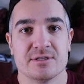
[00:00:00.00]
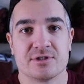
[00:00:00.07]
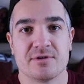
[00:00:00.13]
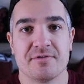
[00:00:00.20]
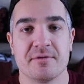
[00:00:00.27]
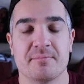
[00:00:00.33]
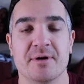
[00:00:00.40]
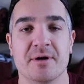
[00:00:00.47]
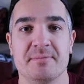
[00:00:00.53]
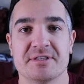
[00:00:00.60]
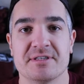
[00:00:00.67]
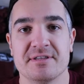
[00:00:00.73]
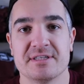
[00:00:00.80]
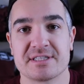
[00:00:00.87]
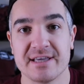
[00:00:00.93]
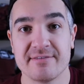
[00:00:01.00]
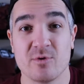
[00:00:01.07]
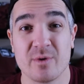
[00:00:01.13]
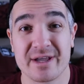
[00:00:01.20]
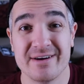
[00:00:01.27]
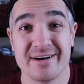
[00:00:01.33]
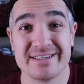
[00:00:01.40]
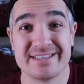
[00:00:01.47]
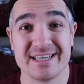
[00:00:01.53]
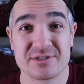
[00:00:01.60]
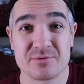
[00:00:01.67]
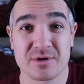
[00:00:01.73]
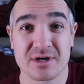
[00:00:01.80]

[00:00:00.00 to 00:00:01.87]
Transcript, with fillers: So for the purpose of this giveaway contest,